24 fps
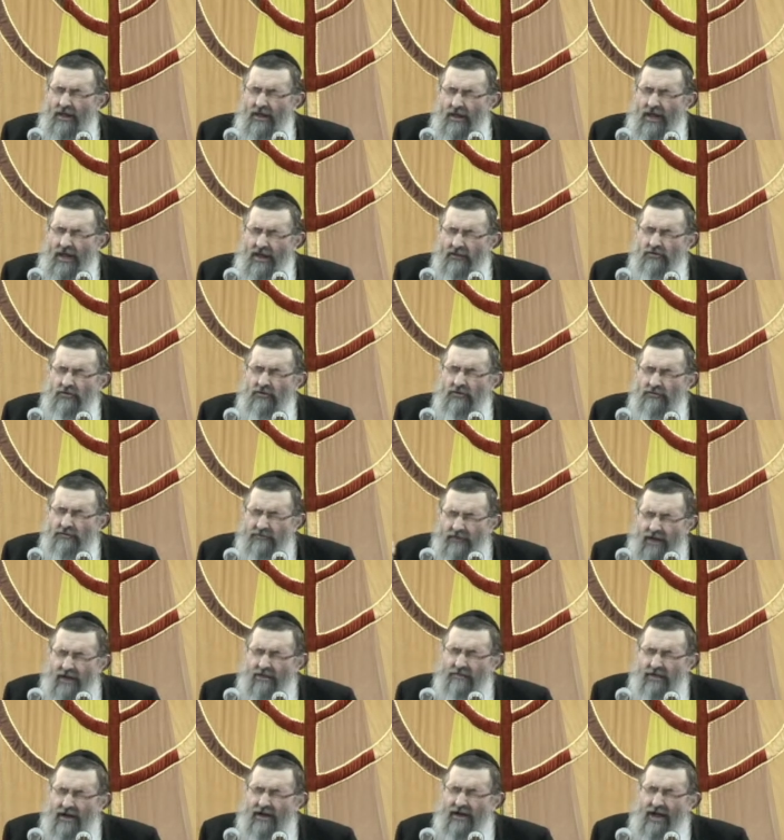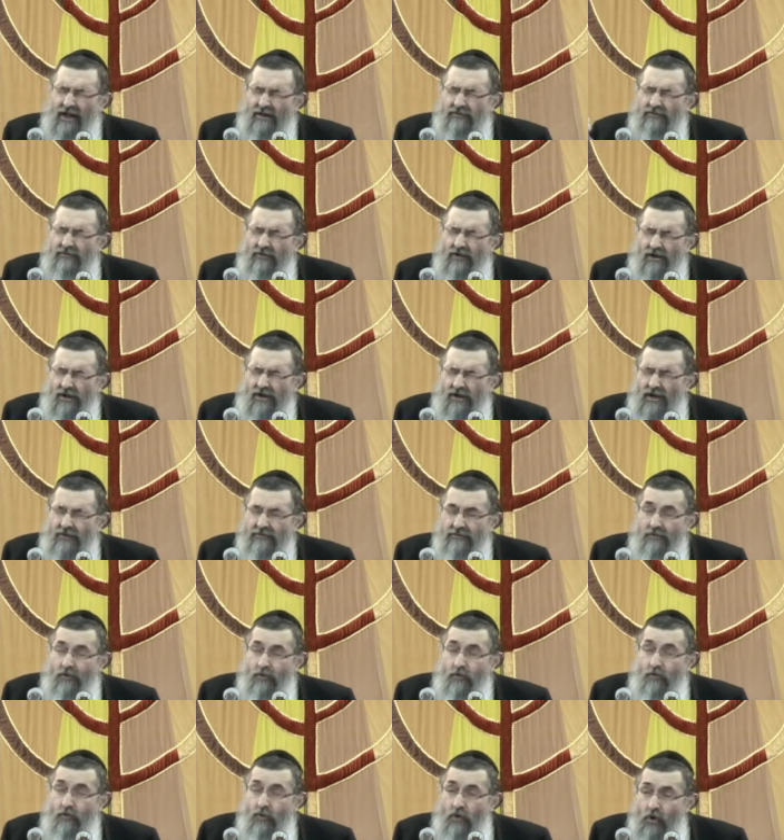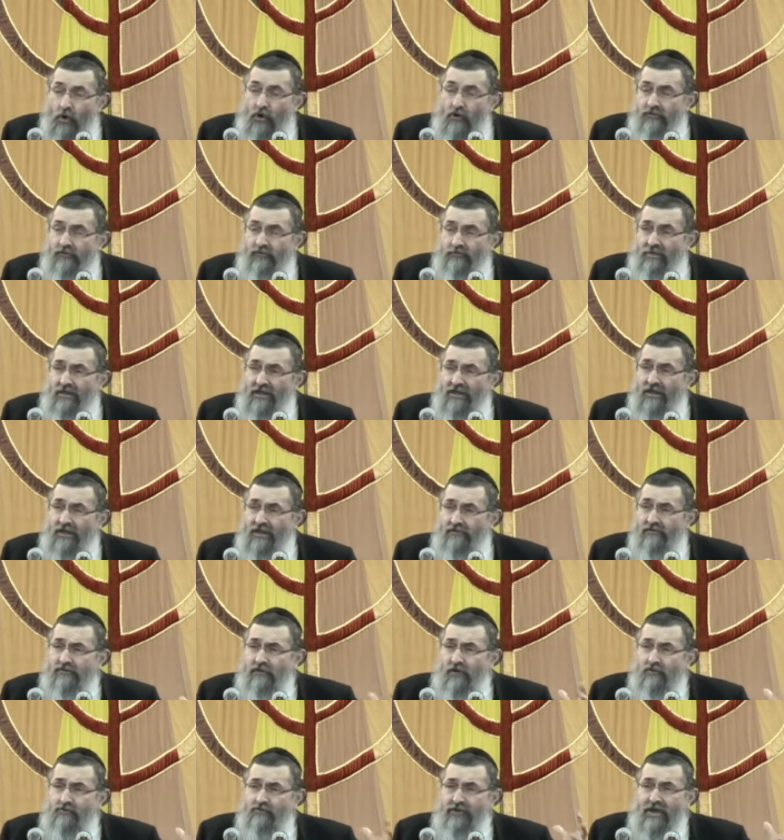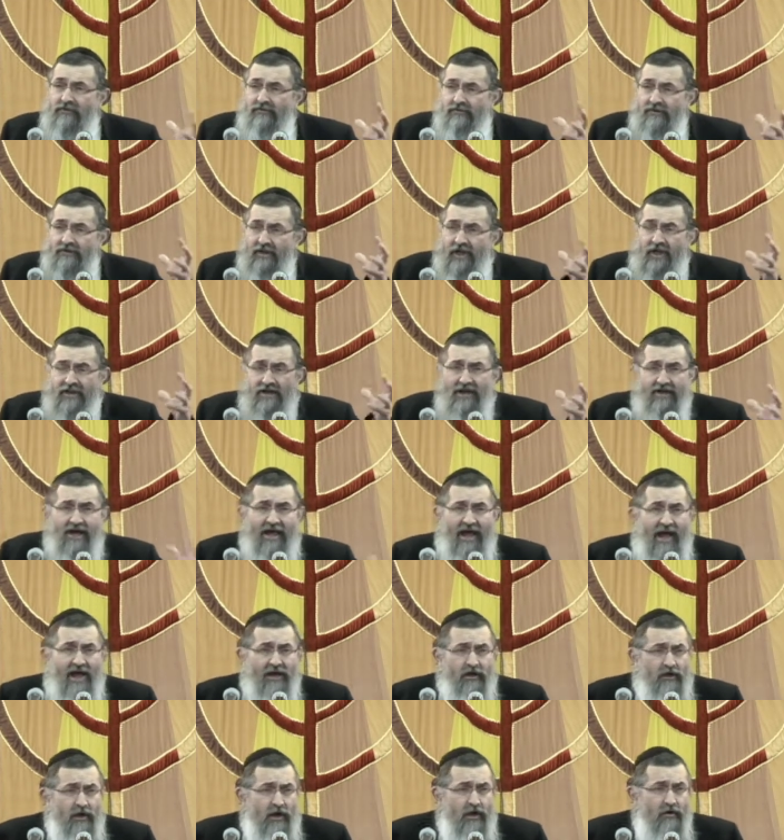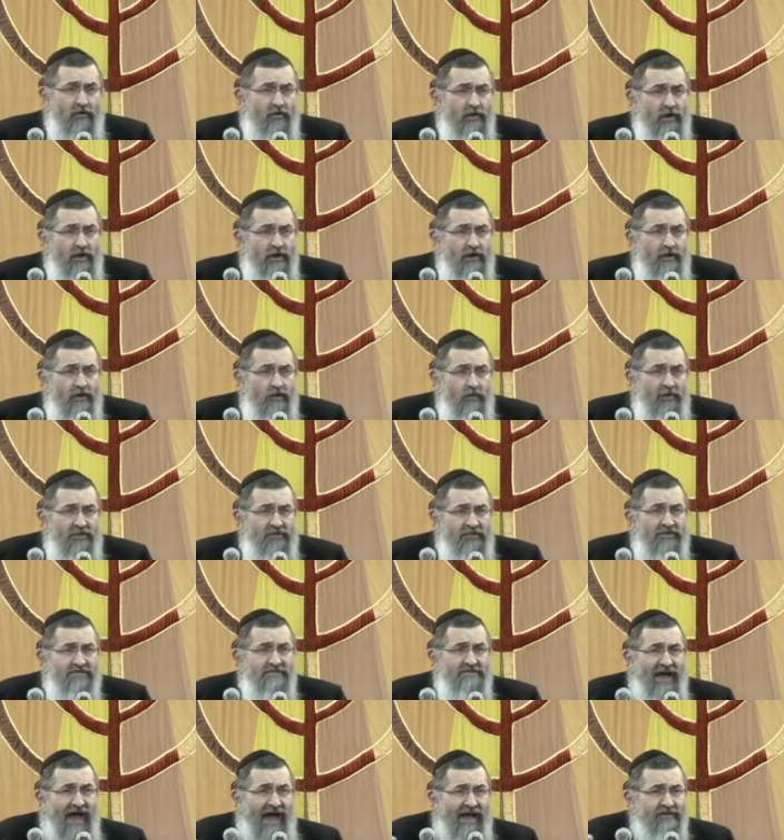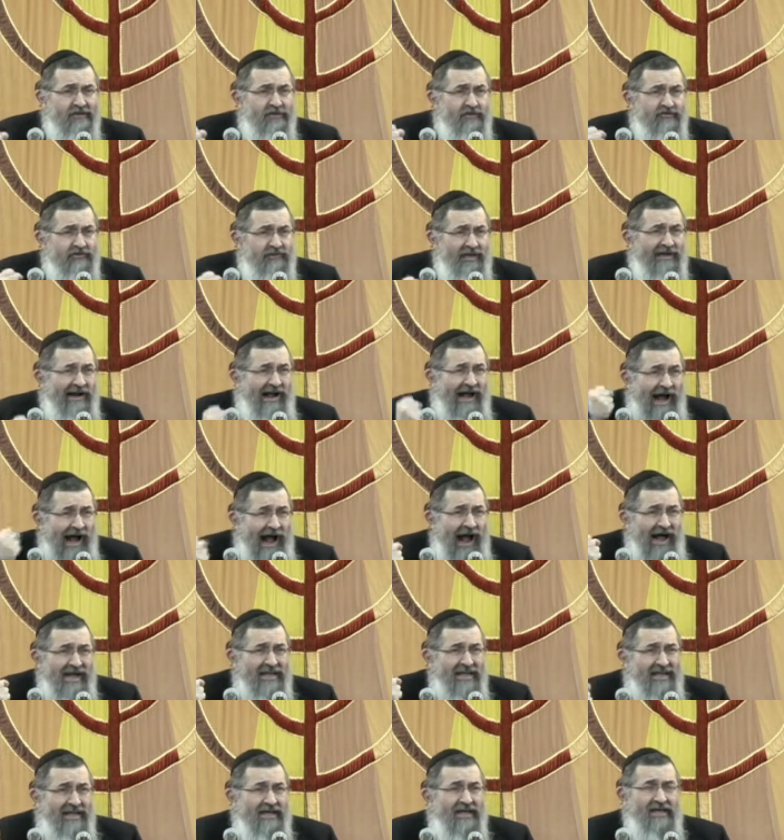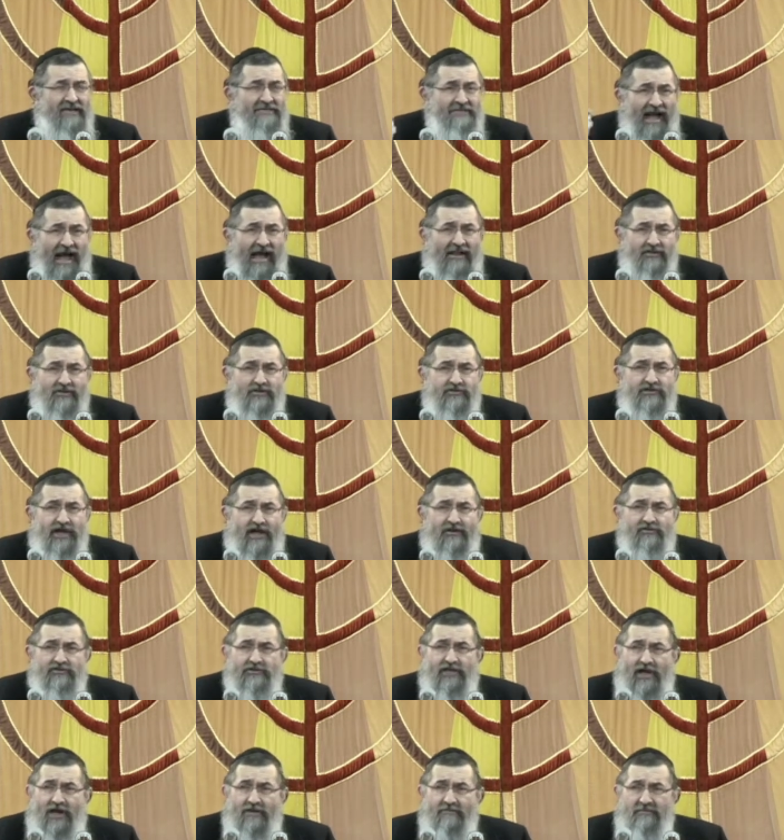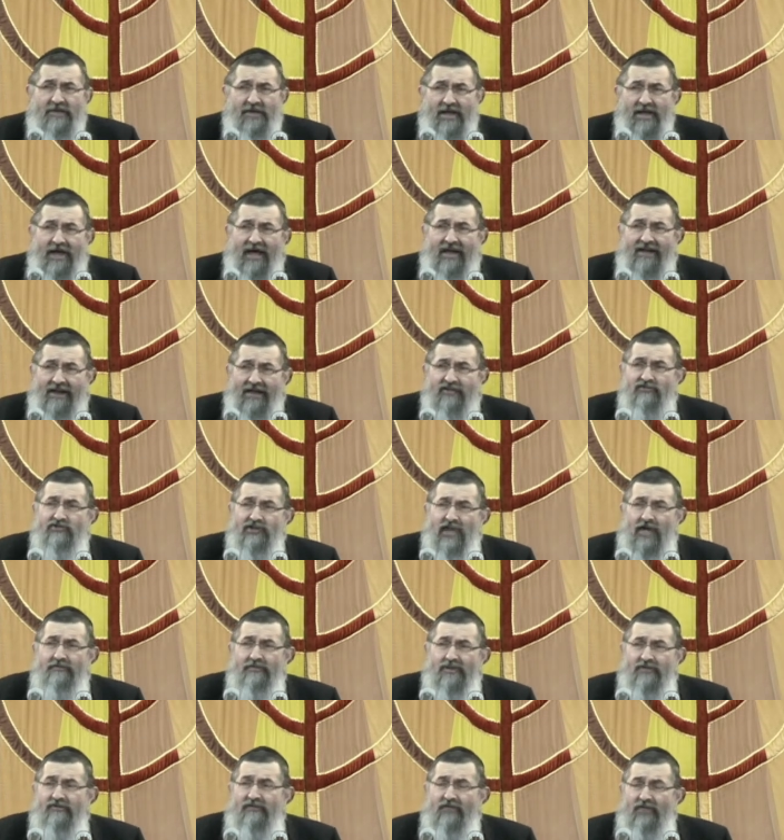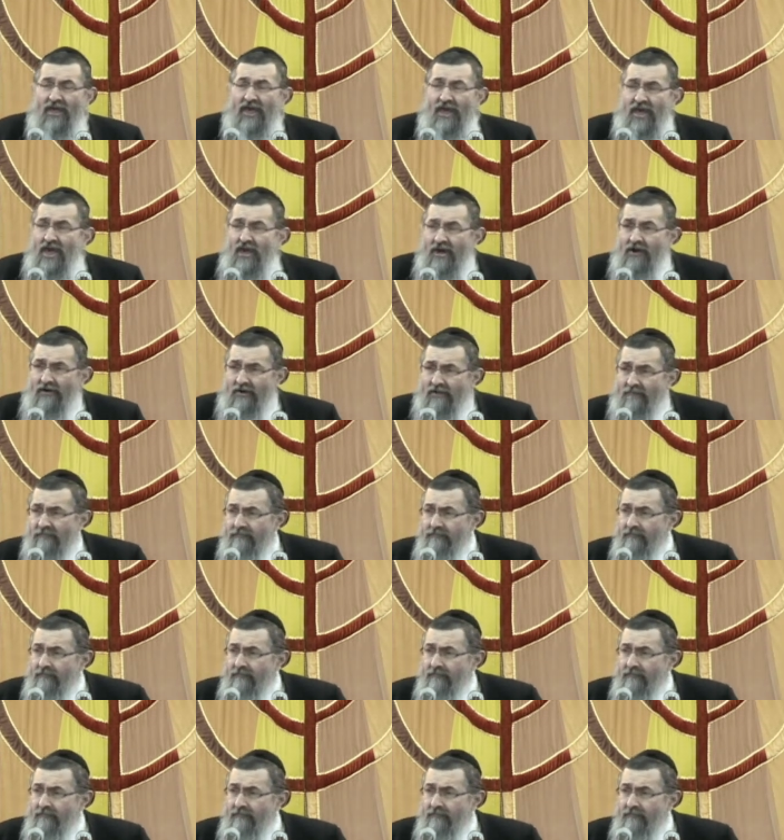And you say that Atah, and the walls begin to resonate and echo with the knowledge that I acknowledge Hashem, and Hashem is there.